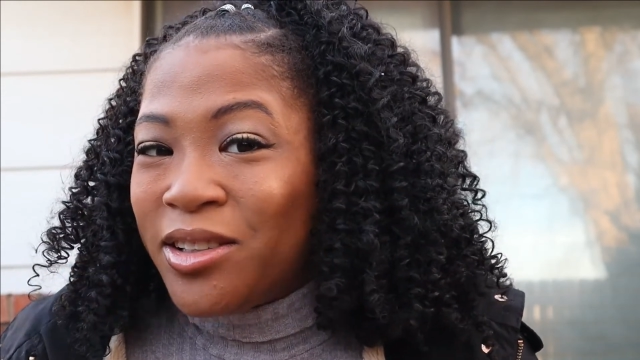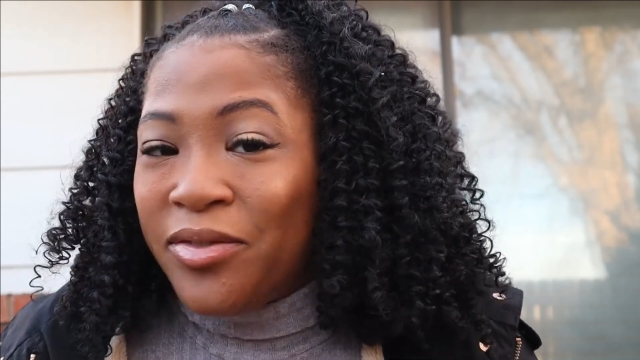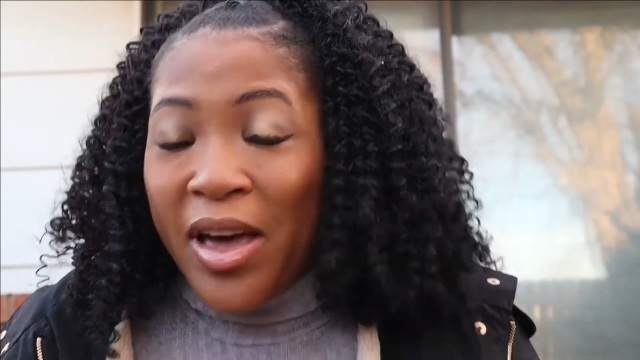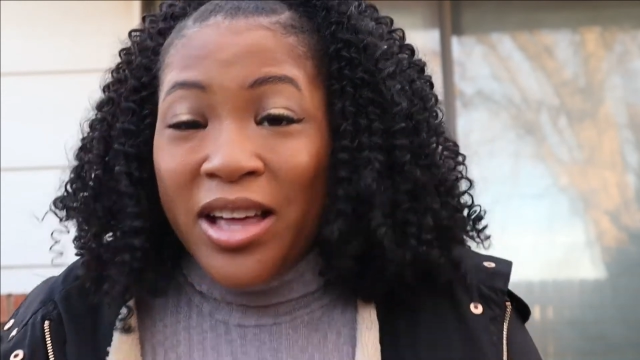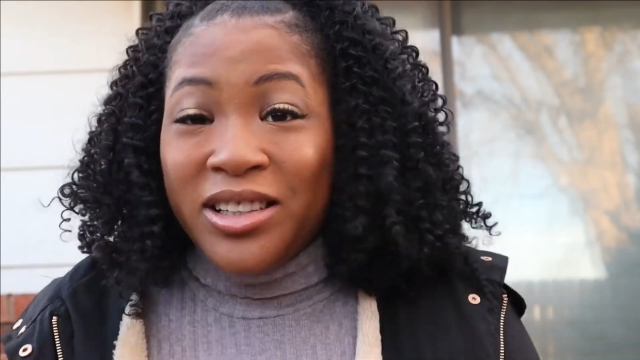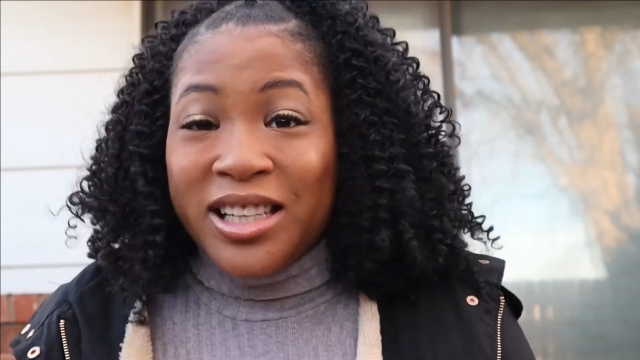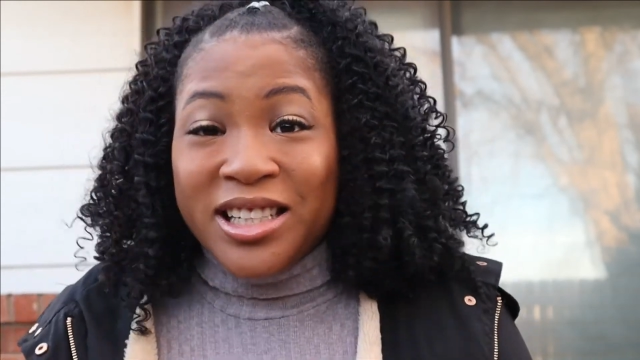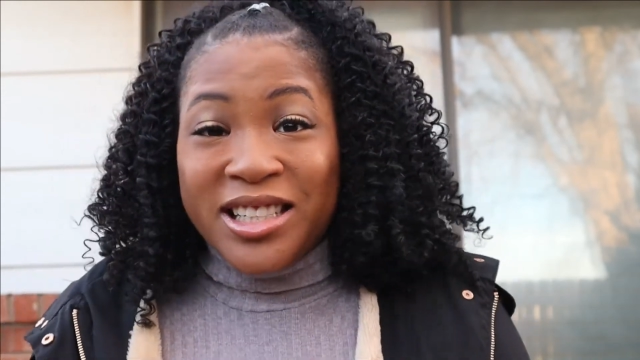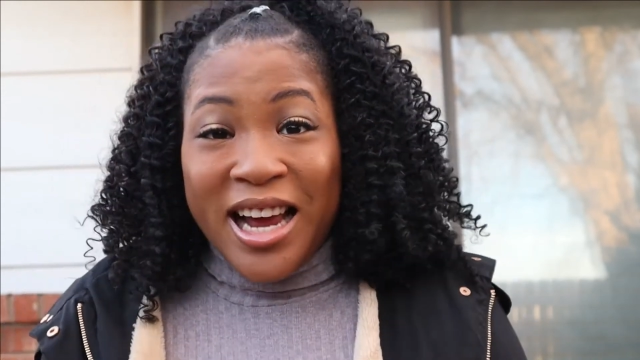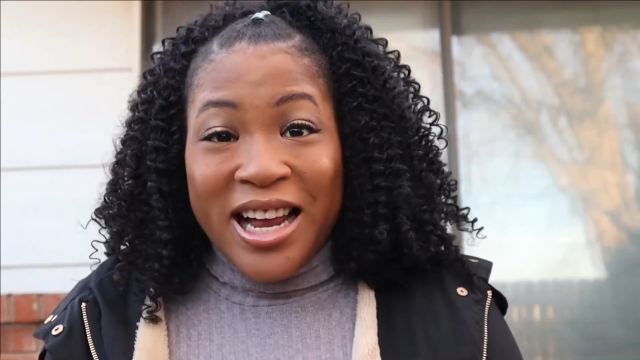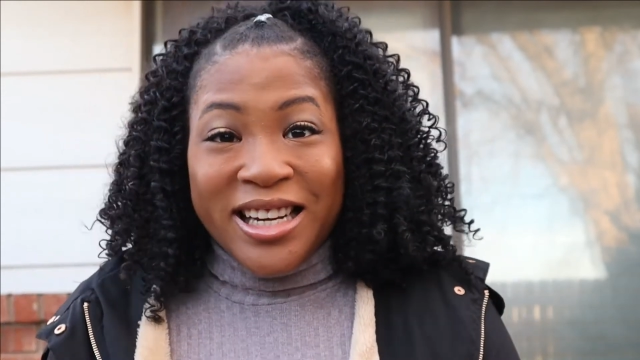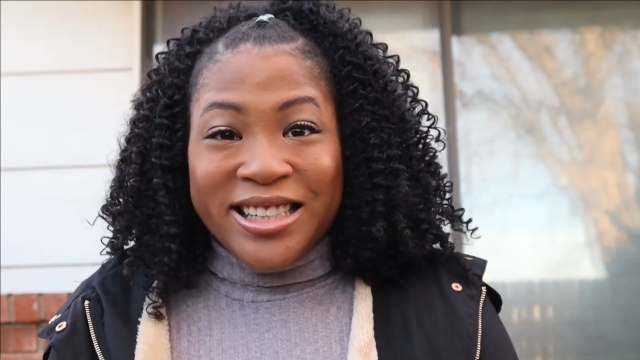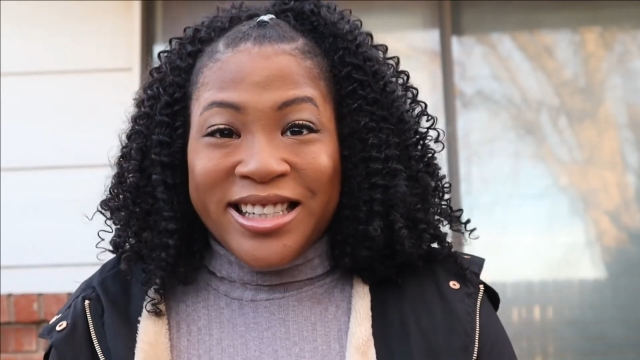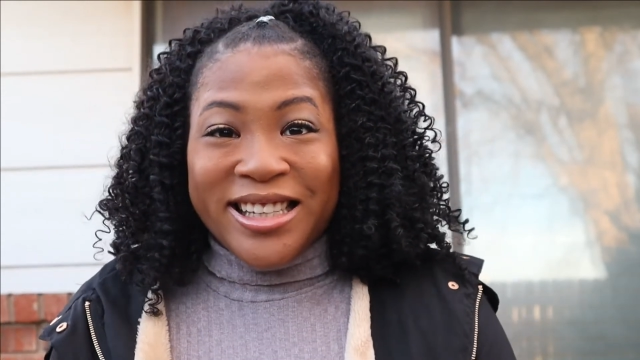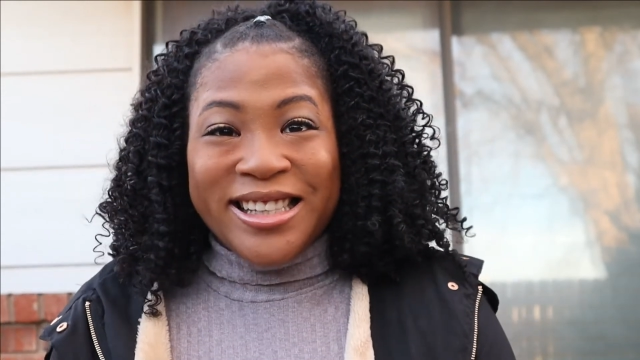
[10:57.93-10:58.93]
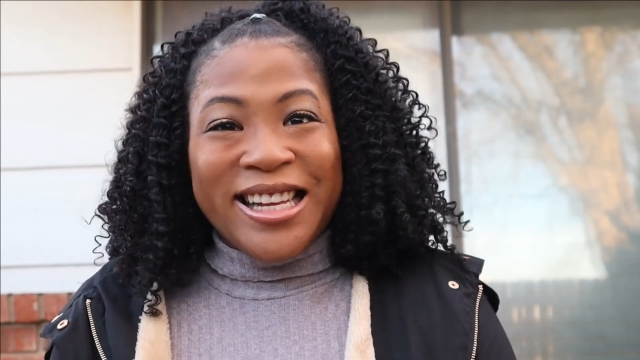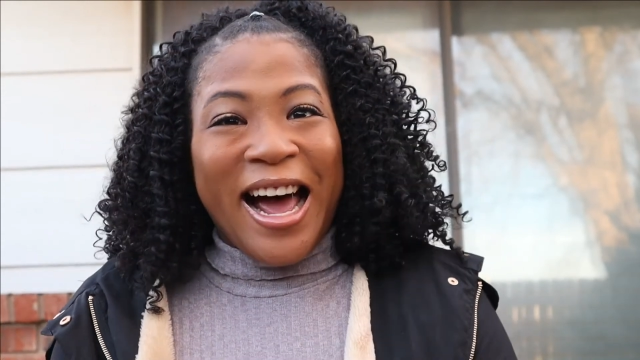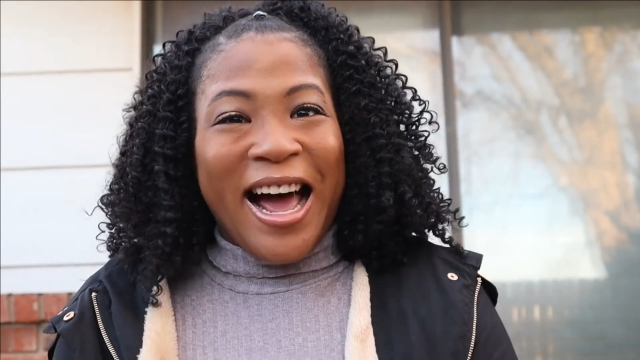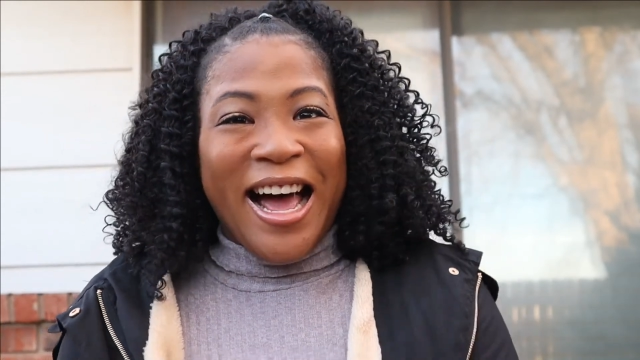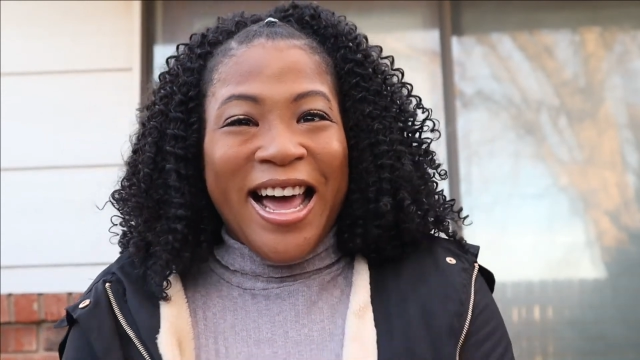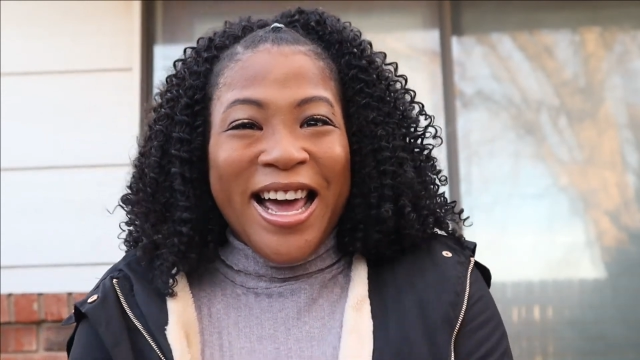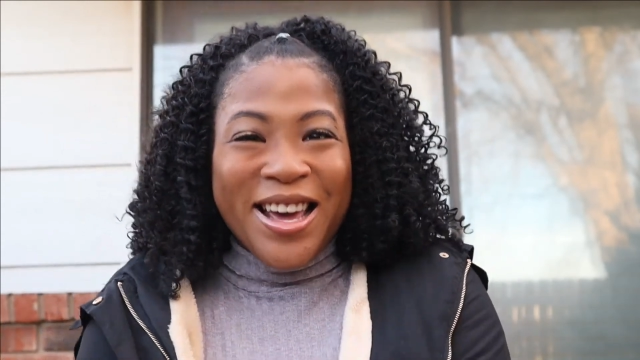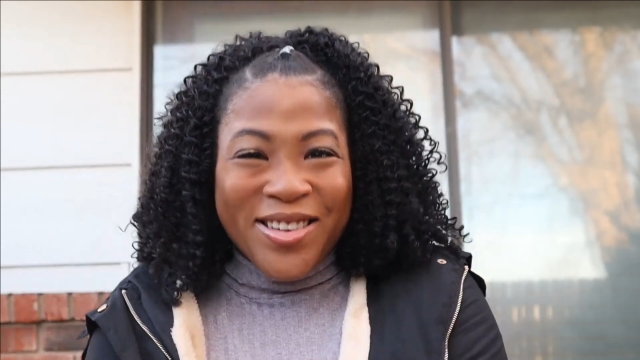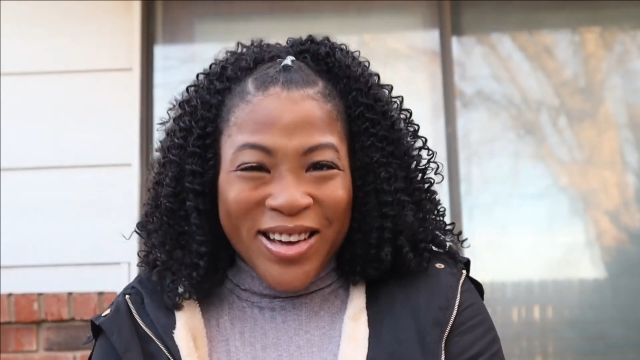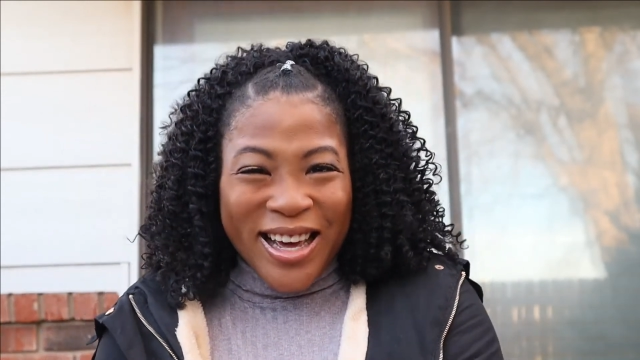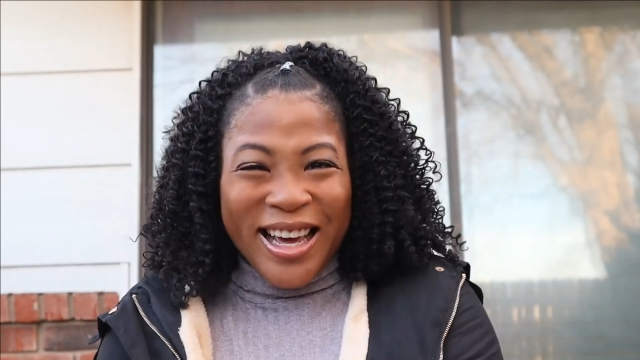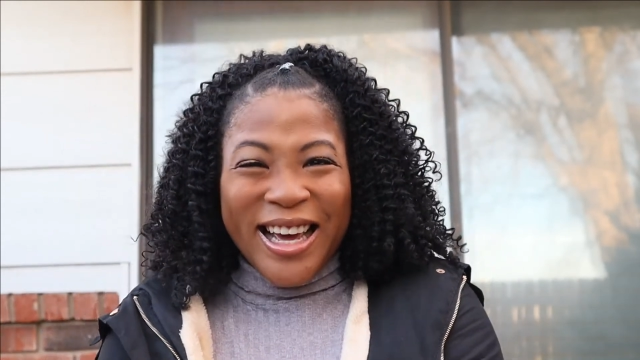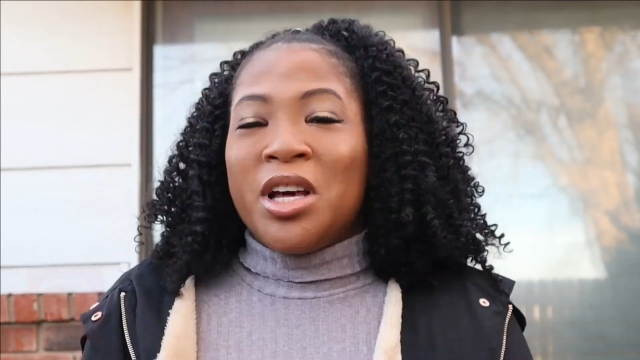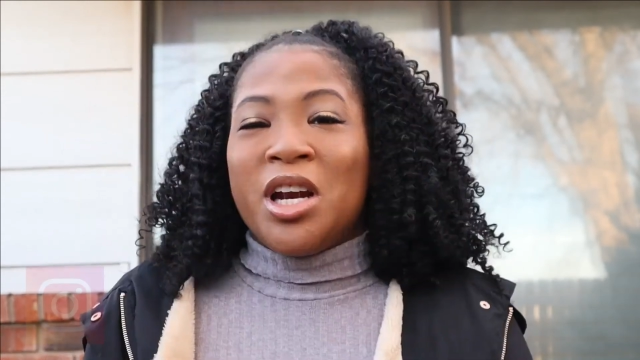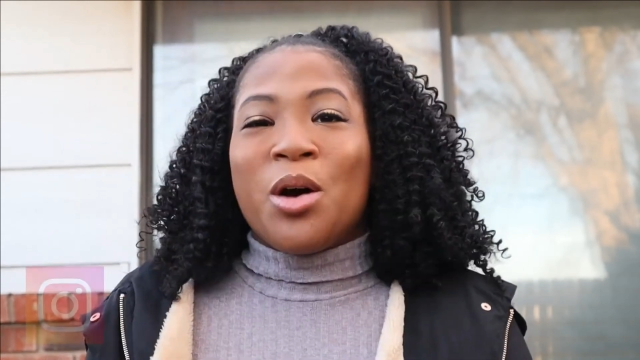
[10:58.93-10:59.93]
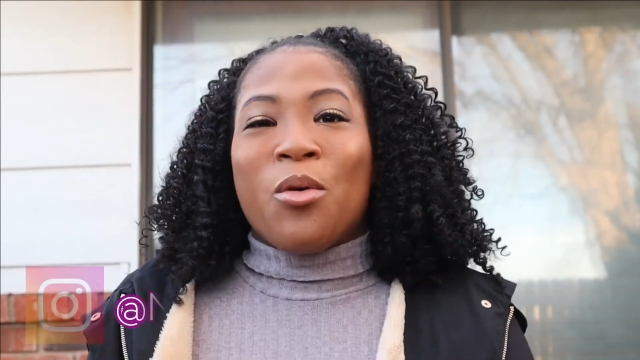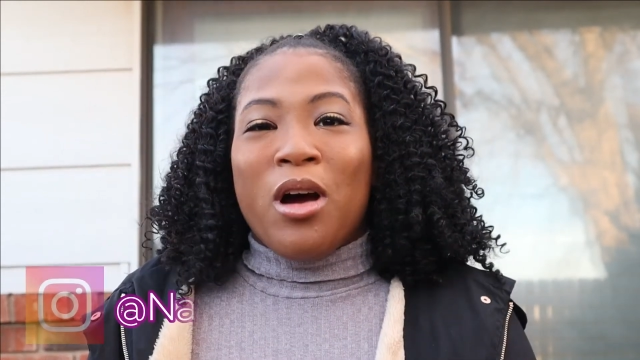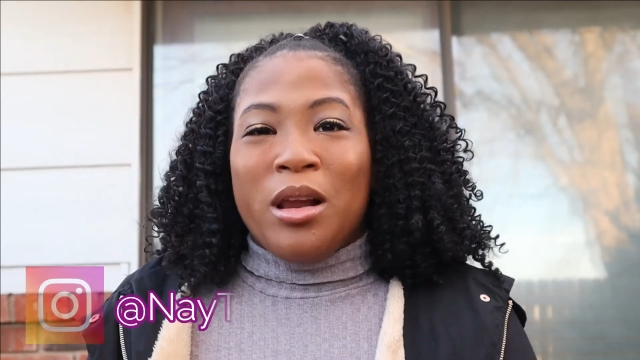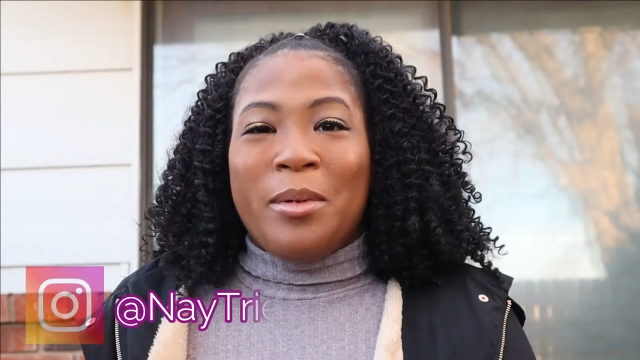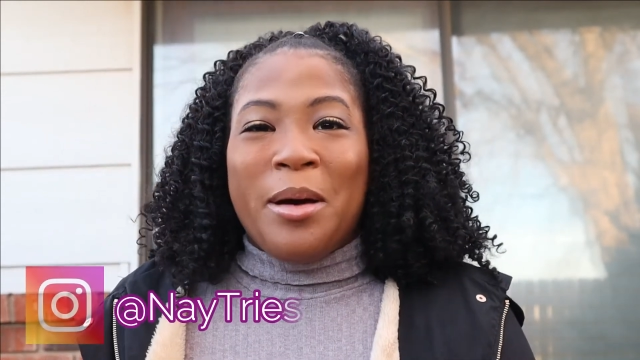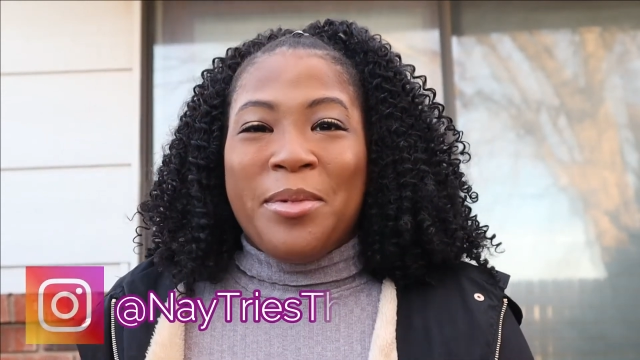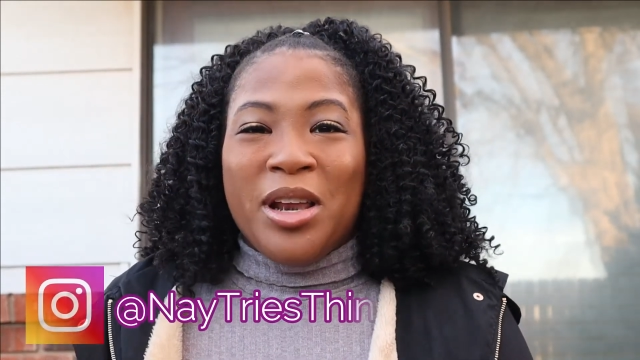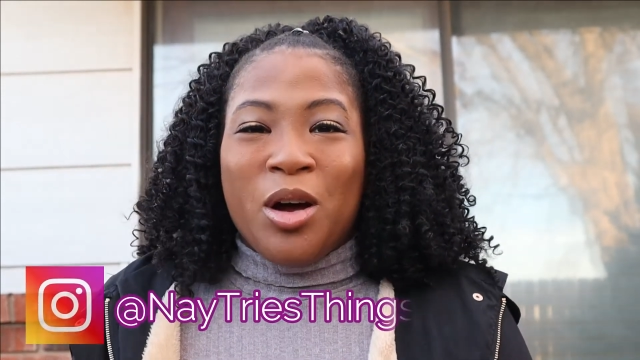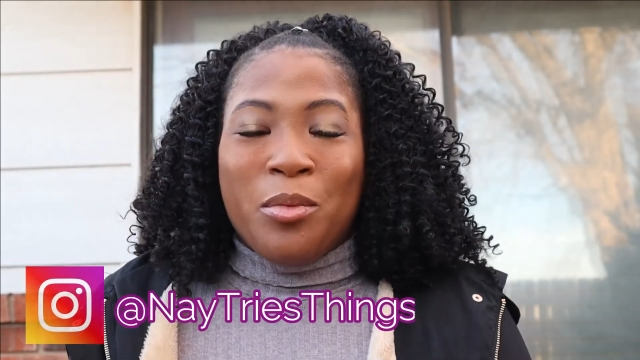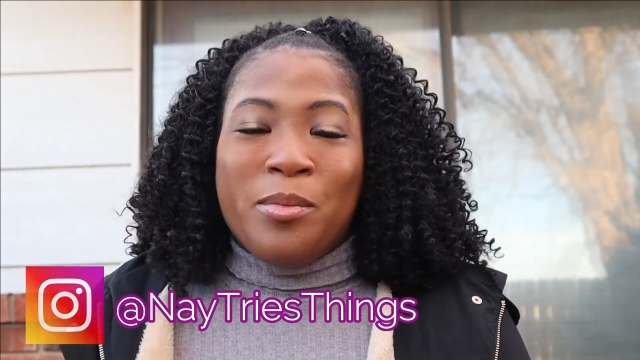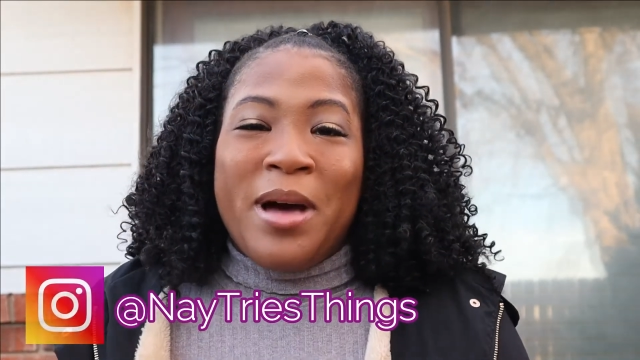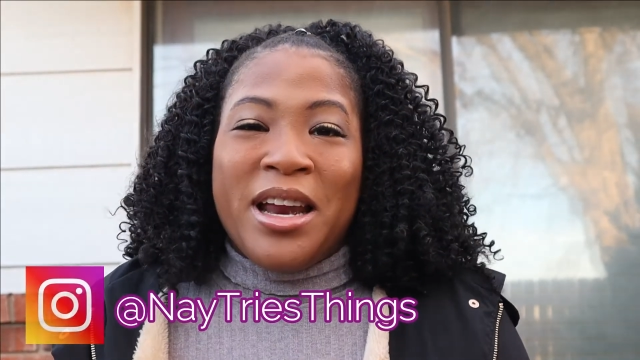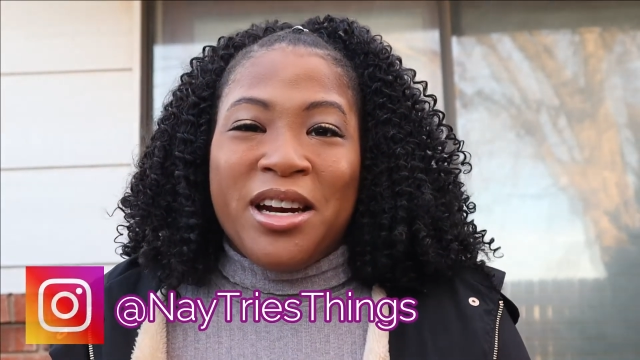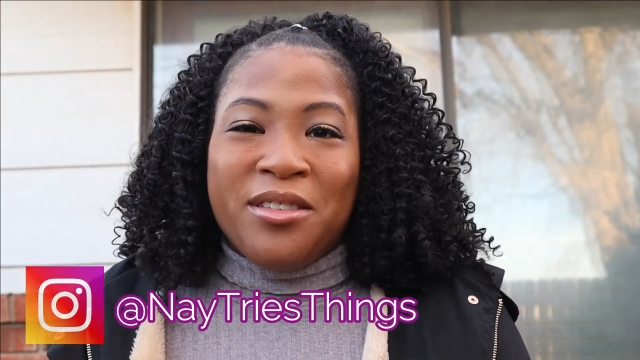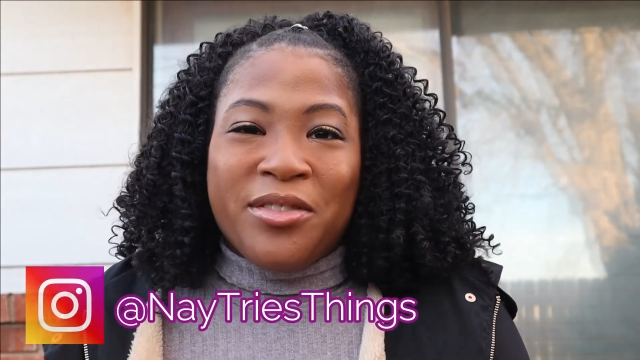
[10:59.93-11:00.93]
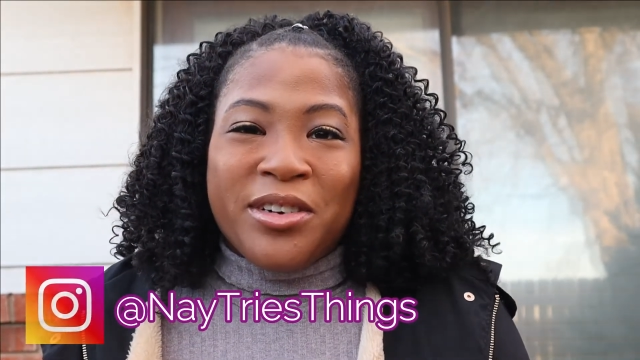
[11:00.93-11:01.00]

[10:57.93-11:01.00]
failed this challenge this time. You know, we're all about being open-minded and